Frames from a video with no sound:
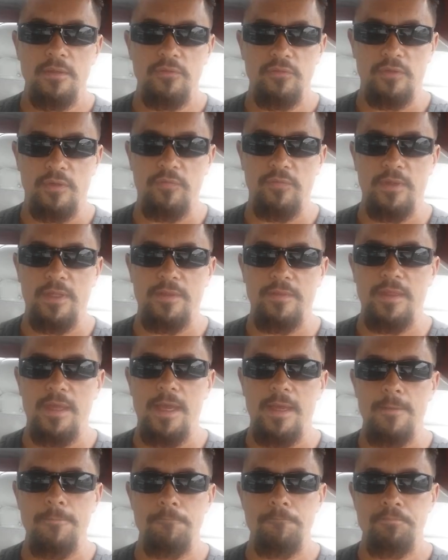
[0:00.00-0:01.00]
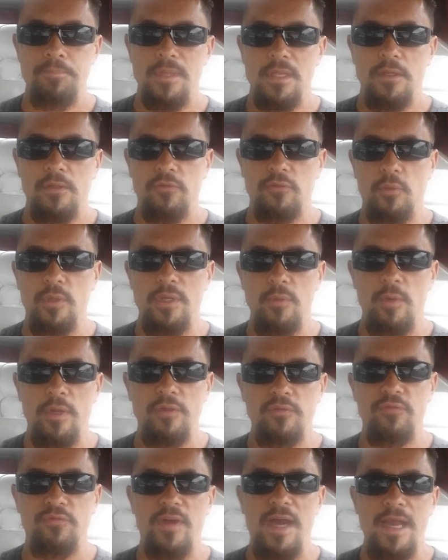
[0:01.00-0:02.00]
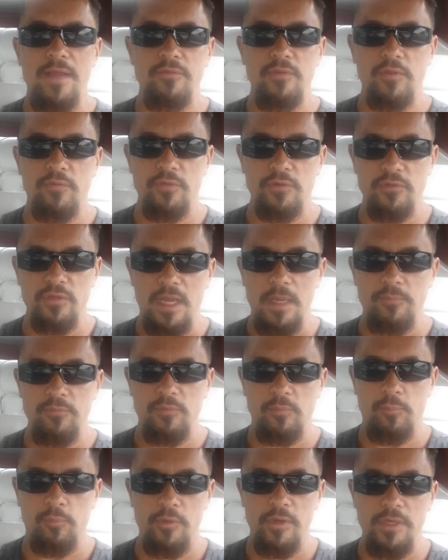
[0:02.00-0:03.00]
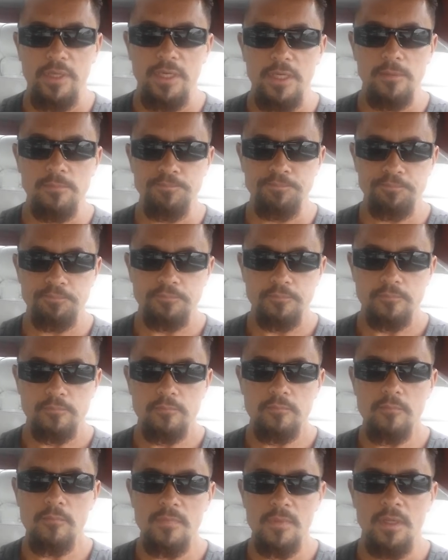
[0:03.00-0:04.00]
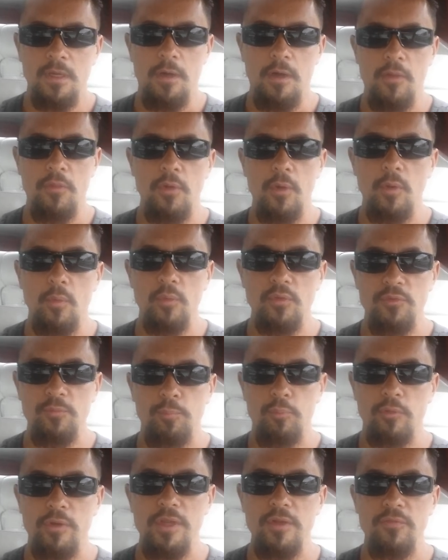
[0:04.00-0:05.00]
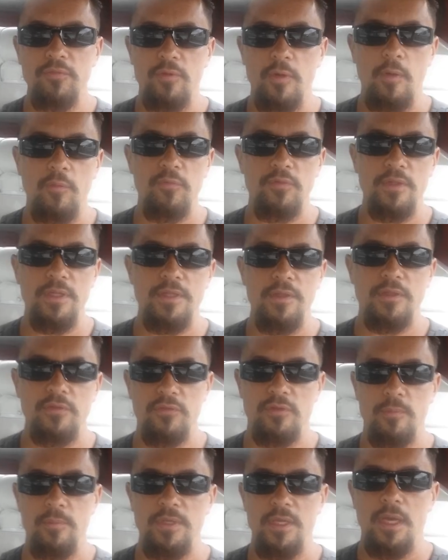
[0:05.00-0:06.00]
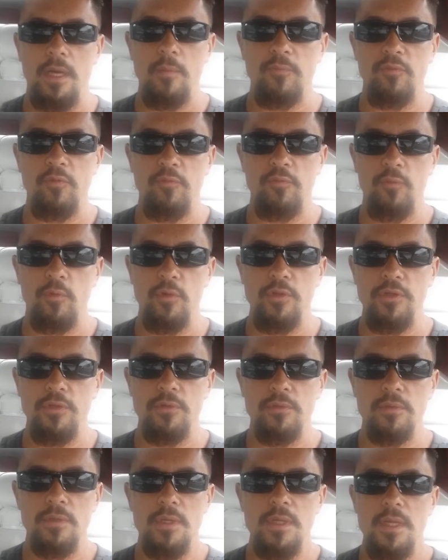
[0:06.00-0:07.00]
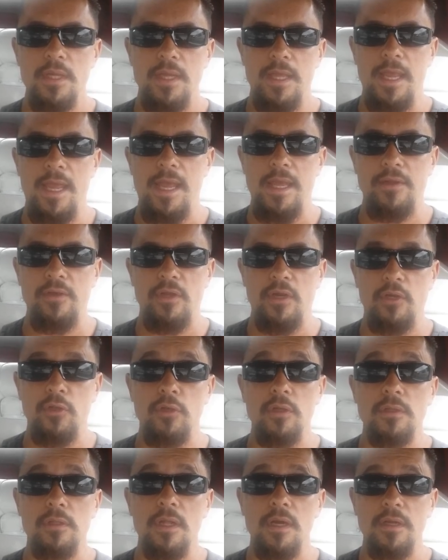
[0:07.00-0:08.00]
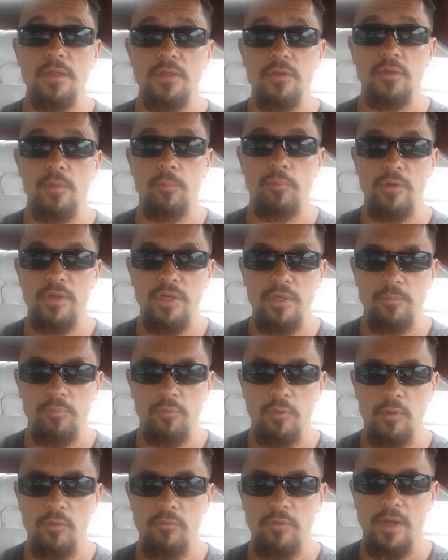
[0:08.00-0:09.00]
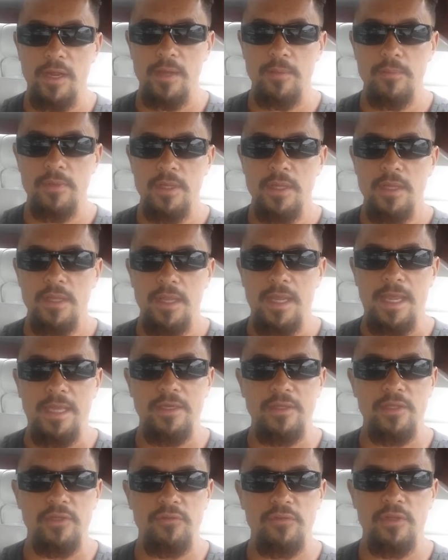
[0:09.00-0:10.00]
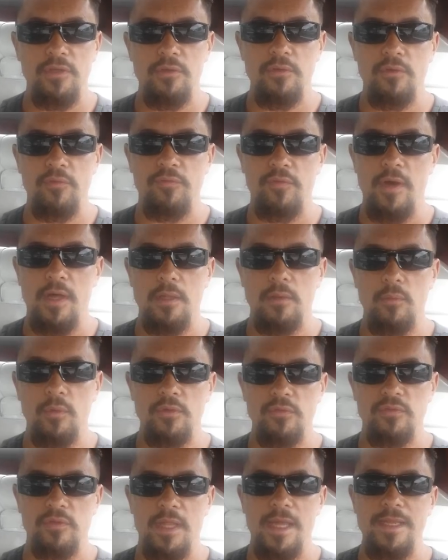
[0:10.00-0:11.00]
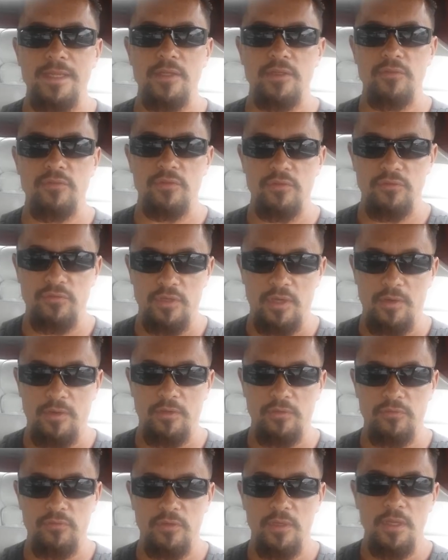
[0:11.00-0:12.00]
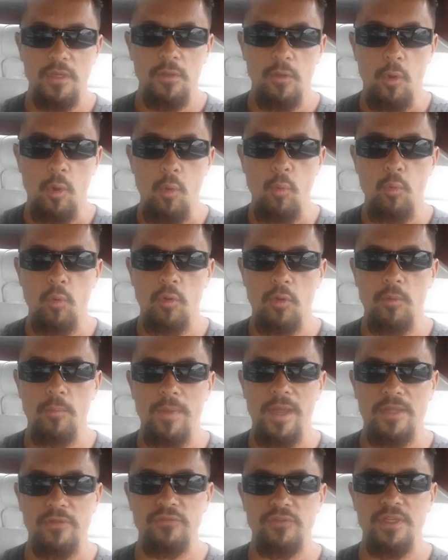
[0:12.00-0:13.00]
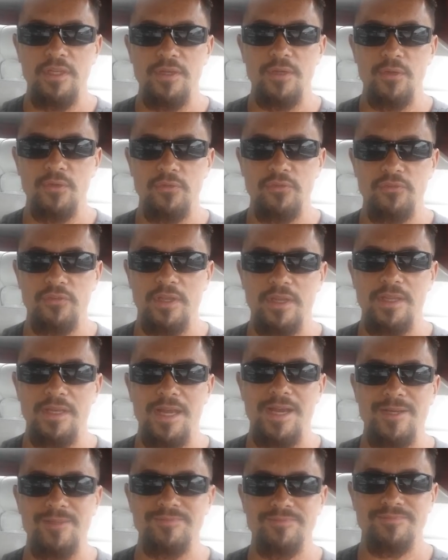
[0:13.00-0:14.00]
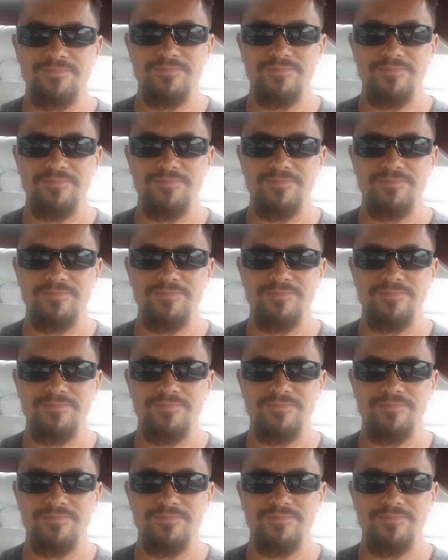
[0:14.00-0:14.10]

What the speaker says: stuff like that. So anyways, 5 different types of breeding. Although it was brief, hopefully this can be helpful for you. And good luck in your breeding program, and continue to follow us, like us, and share us. Old World Mastinos, checking out.